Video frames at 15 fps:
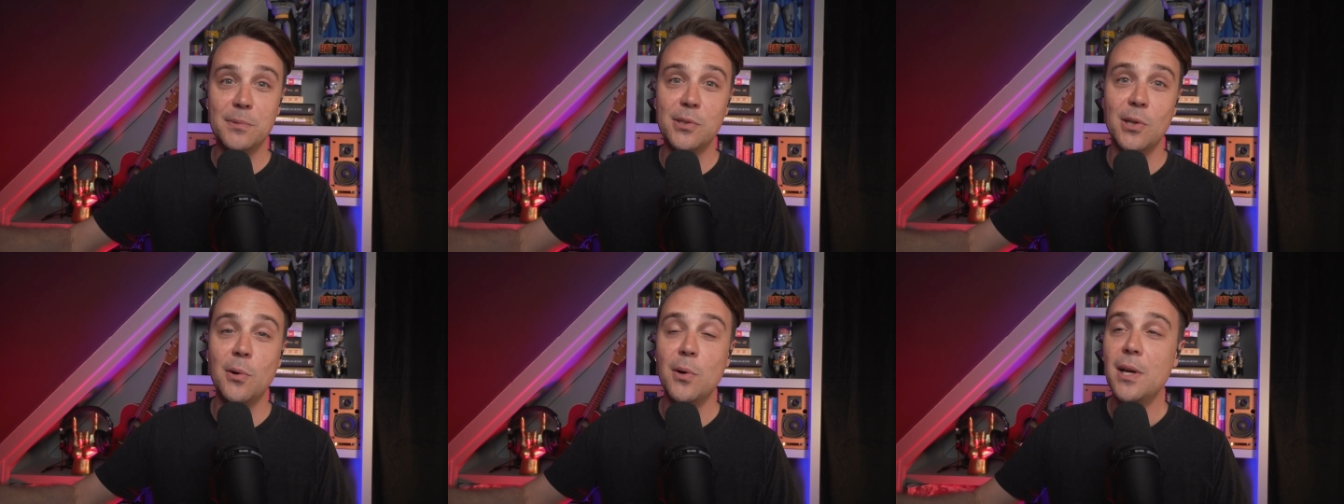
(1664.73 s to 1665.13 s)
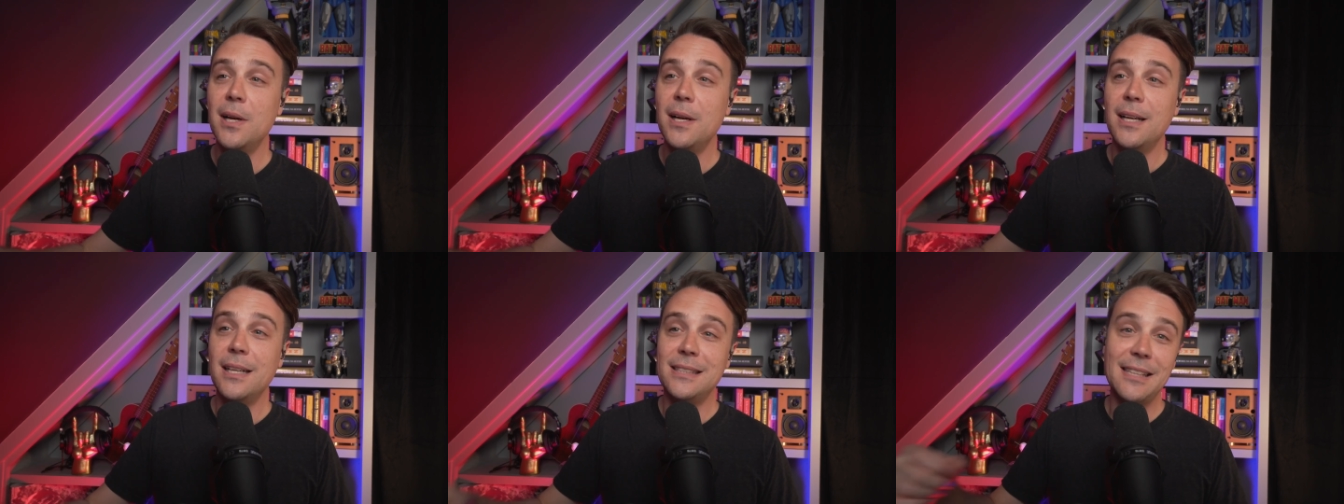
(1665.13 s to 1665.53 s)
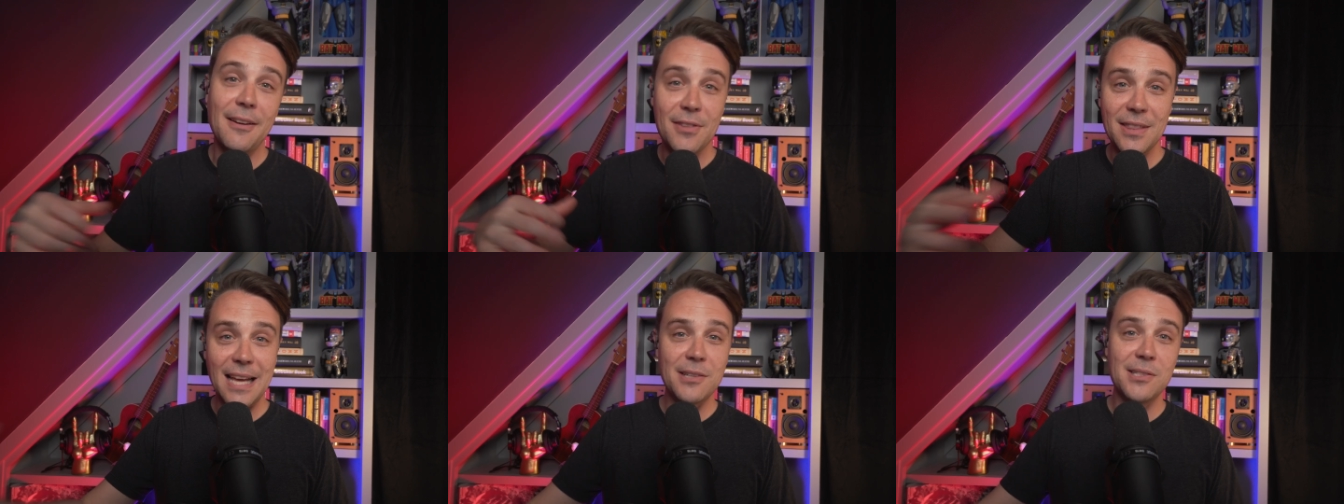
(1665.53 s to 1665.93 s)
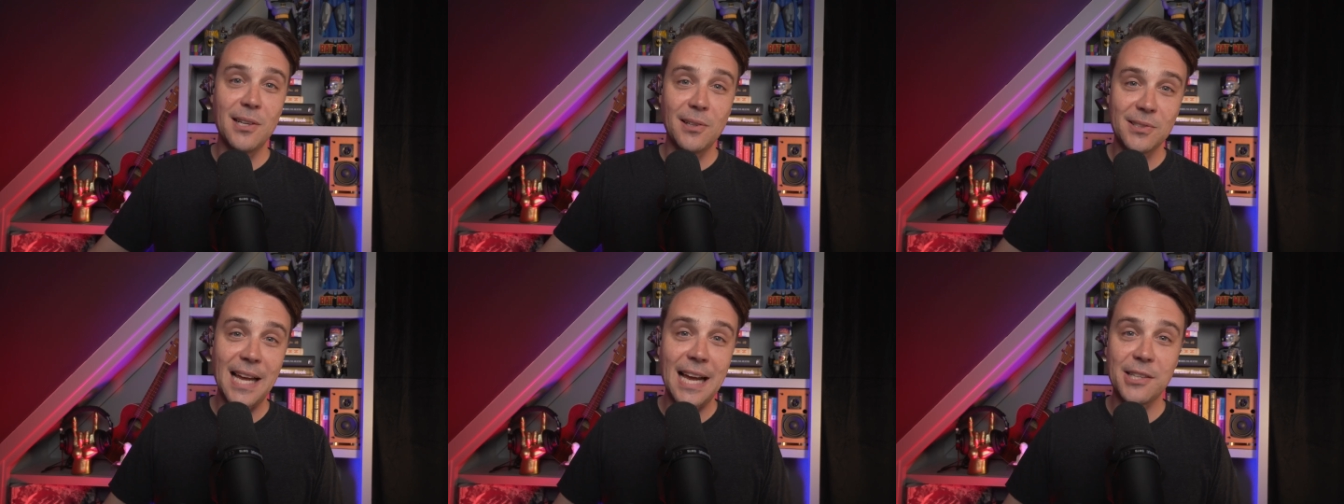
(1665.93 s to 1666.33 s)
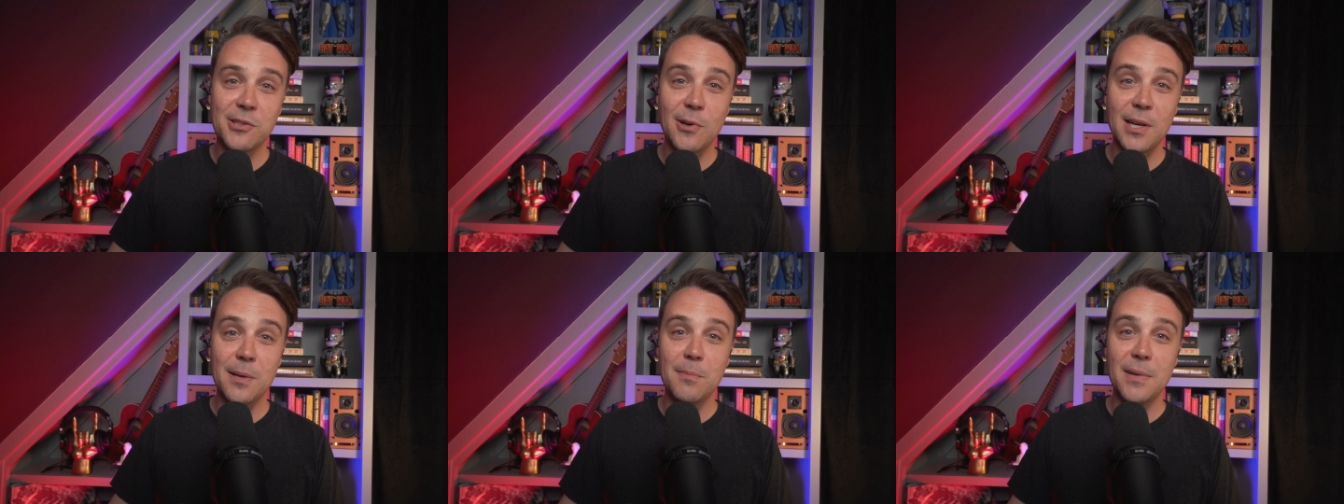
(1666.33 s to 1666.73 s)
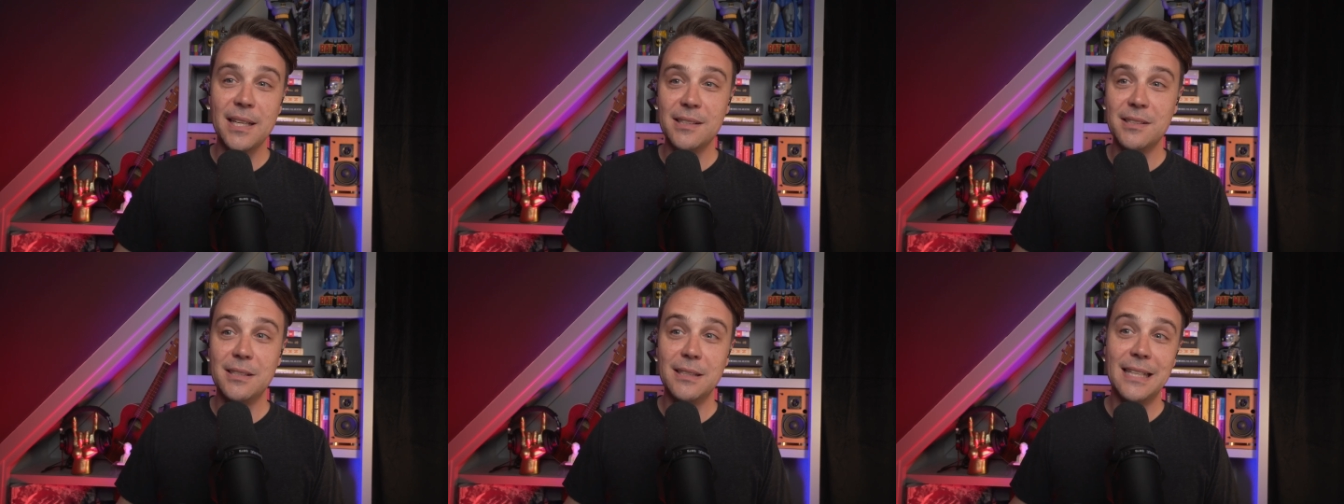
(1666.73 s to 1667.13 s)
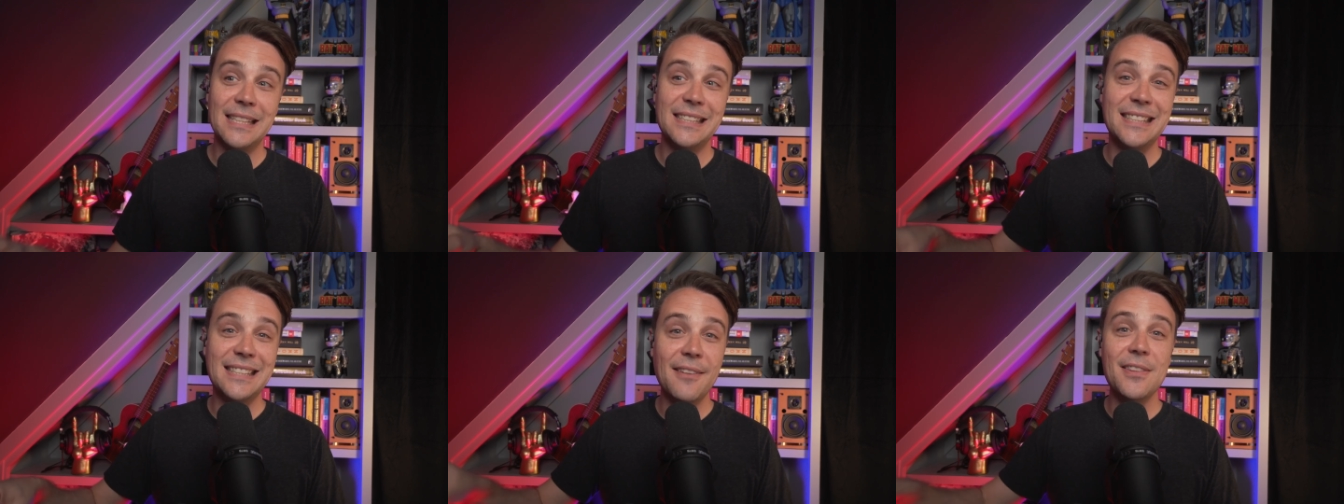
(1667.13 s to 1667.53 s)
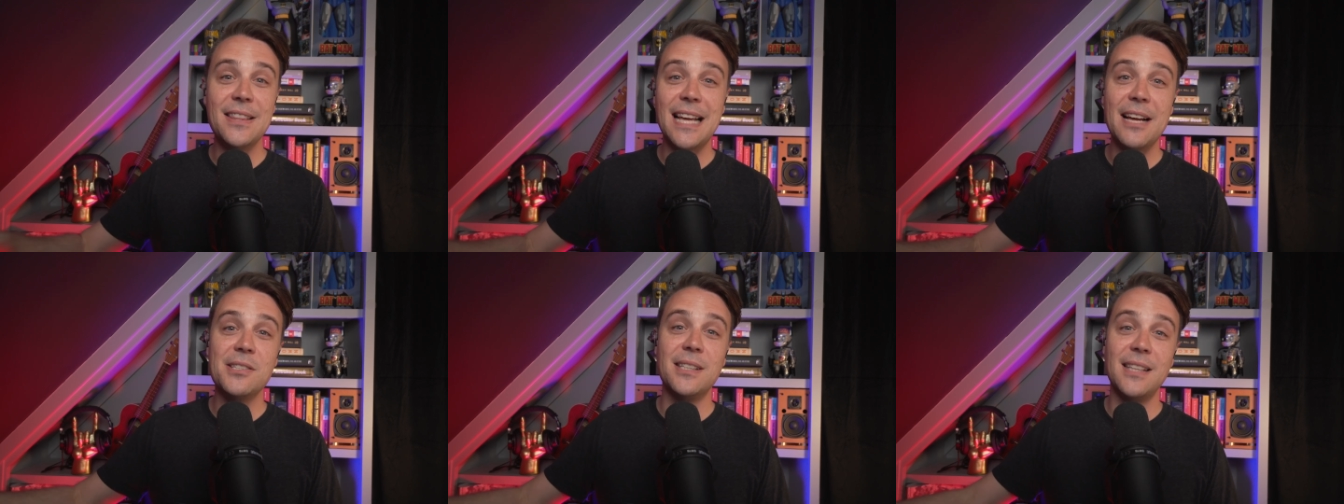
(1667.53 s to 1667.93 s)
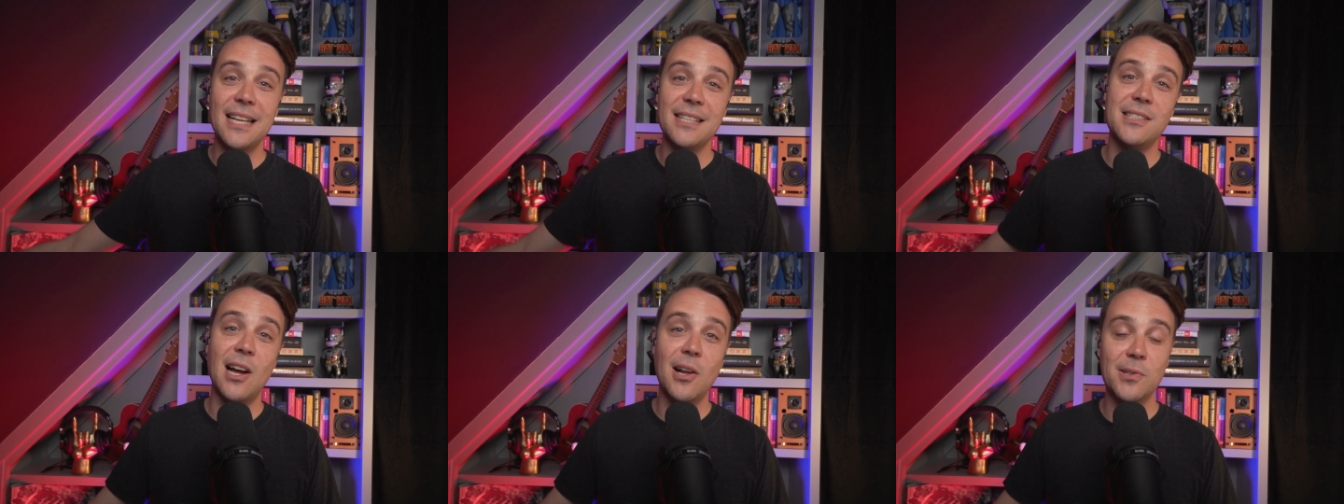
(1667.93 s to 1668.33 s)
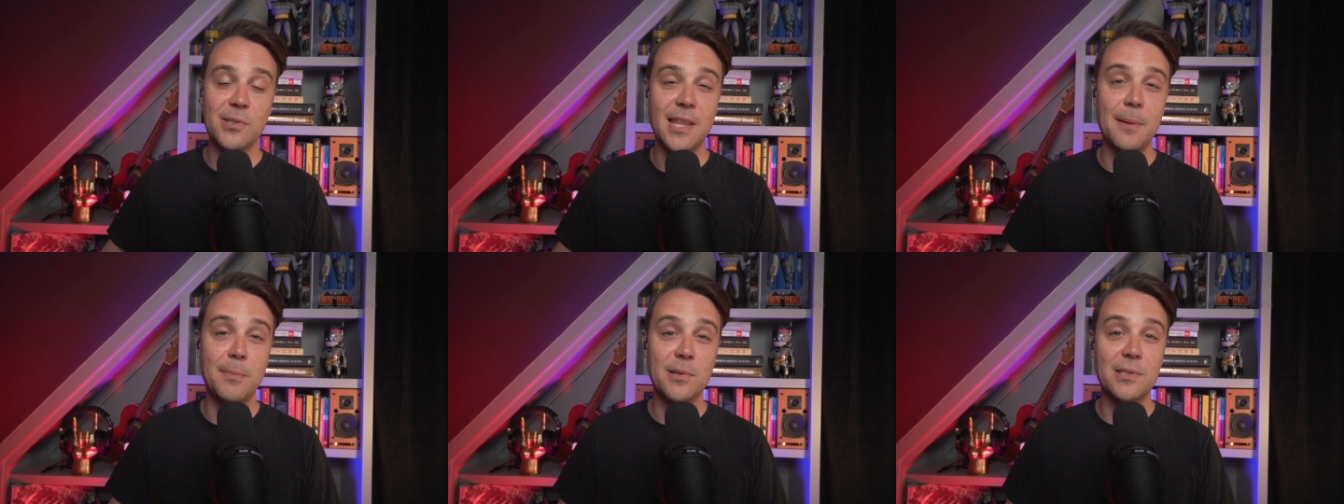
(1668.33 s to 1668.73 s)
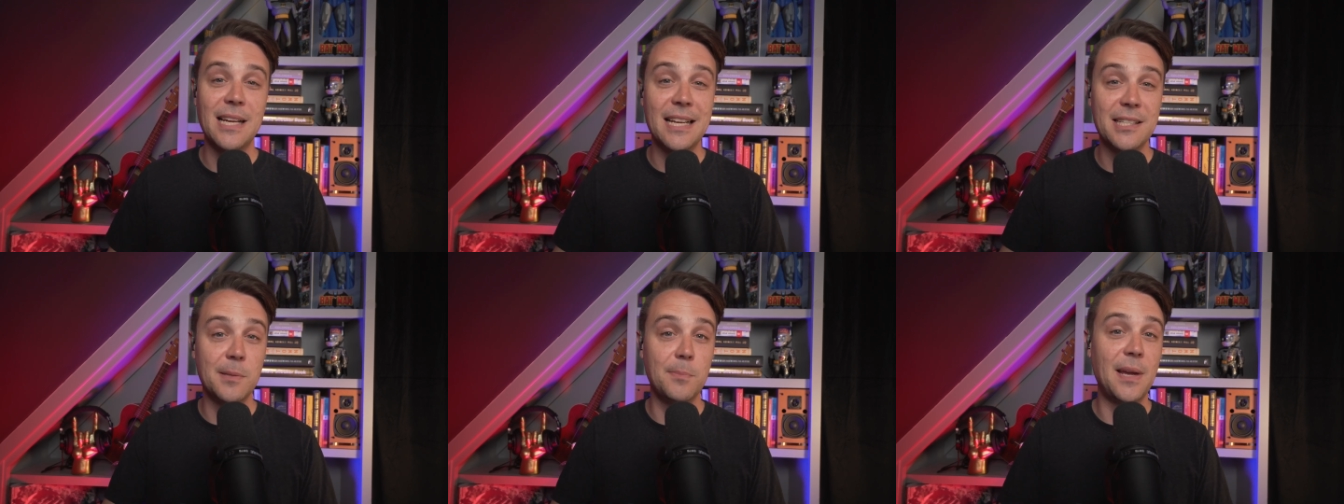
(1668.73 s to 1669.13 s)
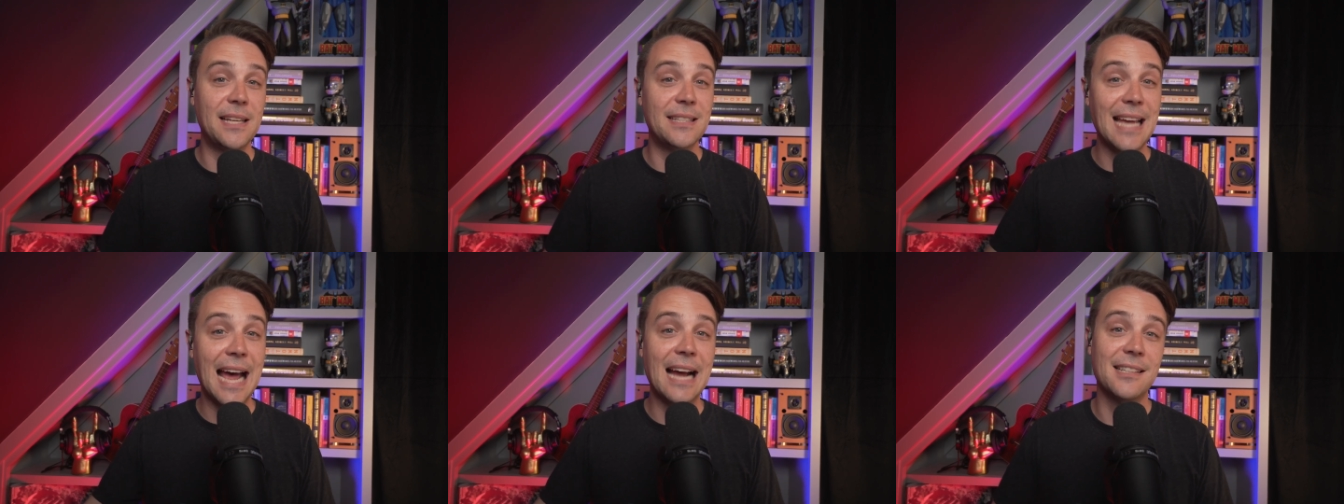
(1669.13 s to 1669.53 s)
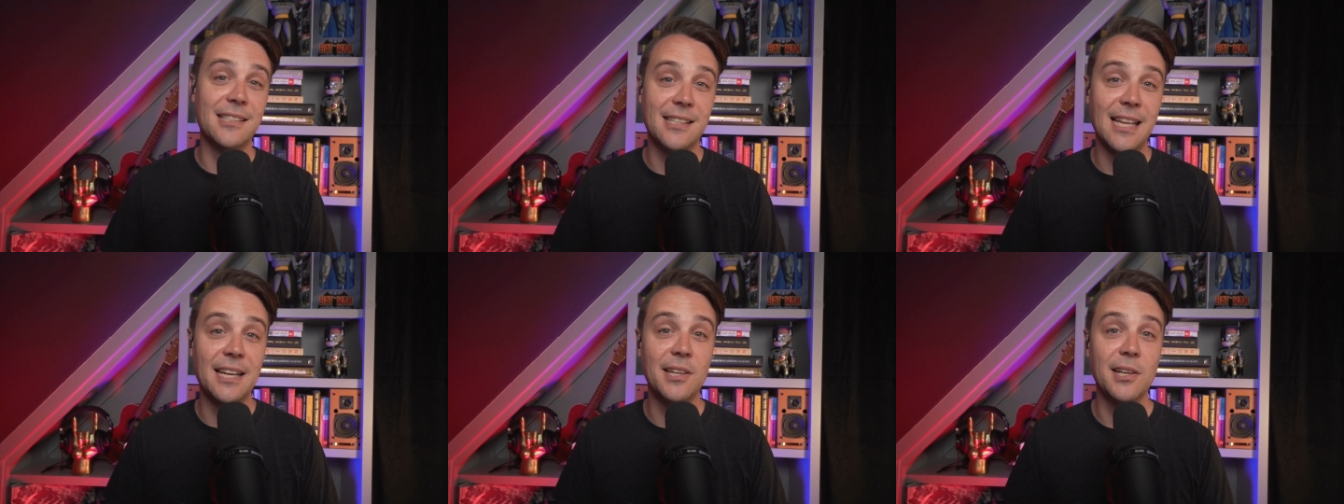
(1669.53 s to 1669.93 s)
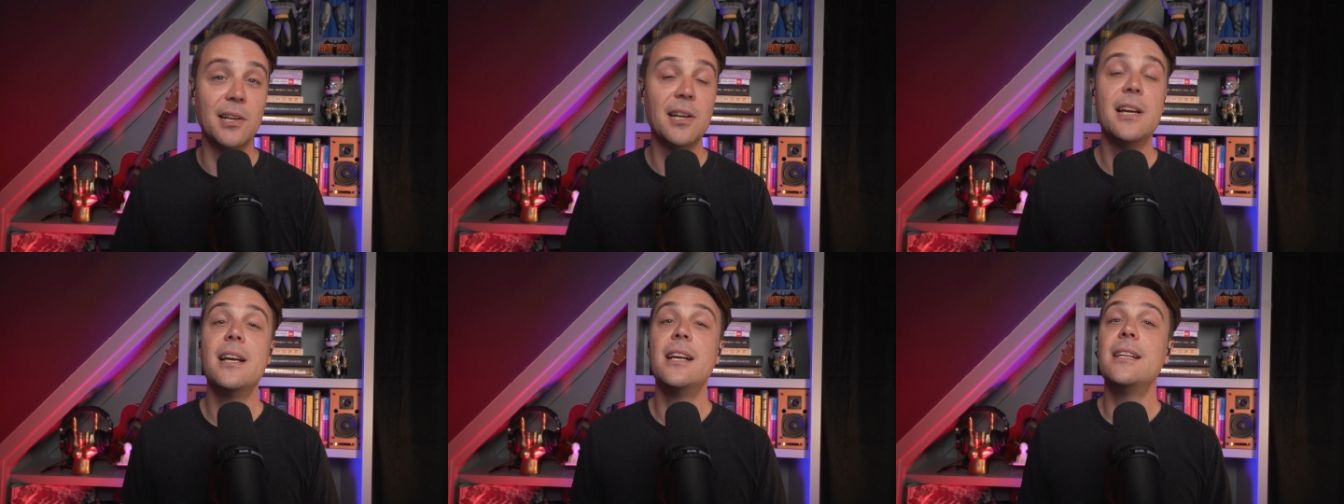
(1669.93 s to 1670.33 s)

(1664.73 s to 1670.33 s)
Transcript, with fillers: So $7,000 tax credit means that's $7,000 less dollars that person has to pay in taxes that year.